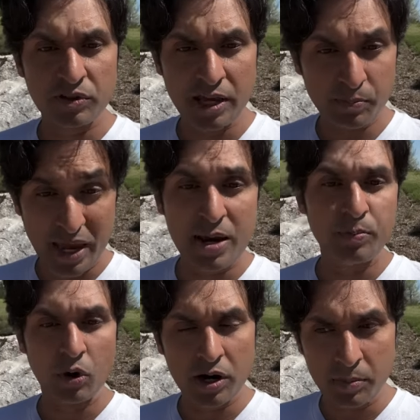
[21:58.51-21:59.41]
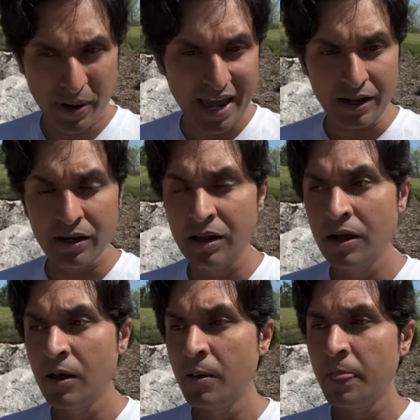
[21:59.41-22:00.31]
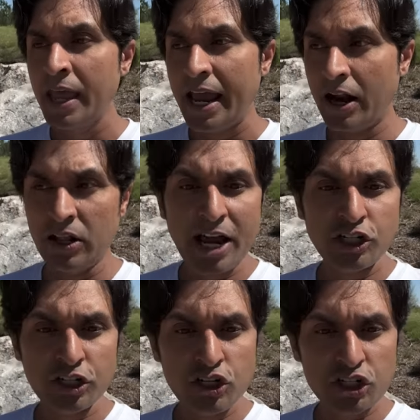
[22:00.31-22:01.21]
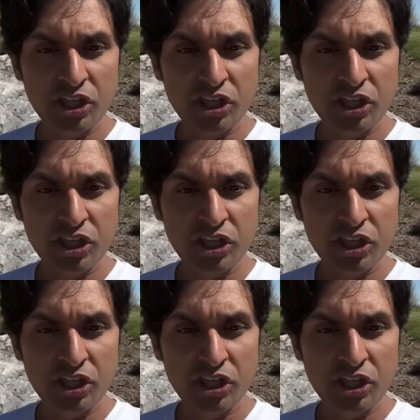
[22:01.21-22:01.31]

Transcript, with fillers: like paper and a pen and I'll actually just